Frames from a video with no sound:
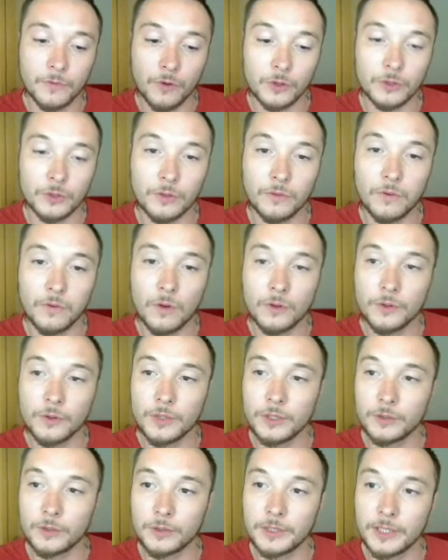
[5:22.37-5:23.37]
first of all you
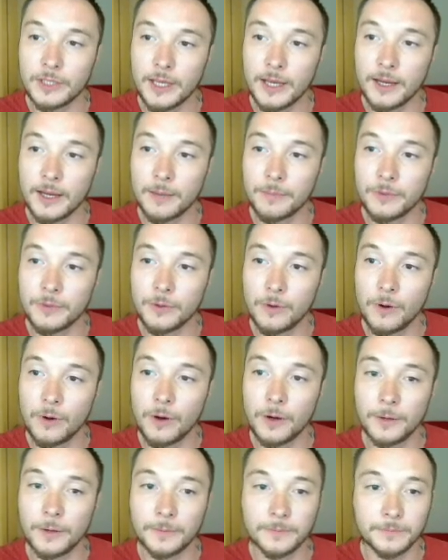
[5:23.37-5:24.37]
need to set up
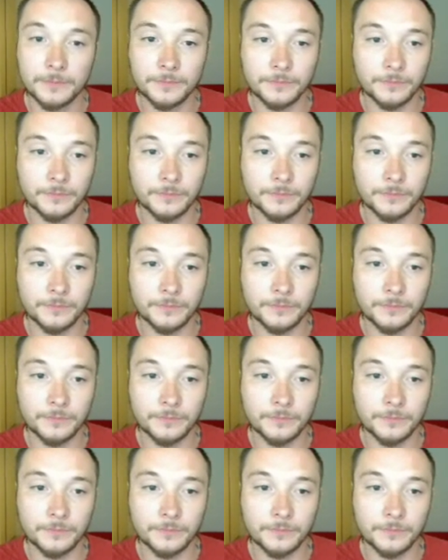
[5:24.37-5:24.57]
your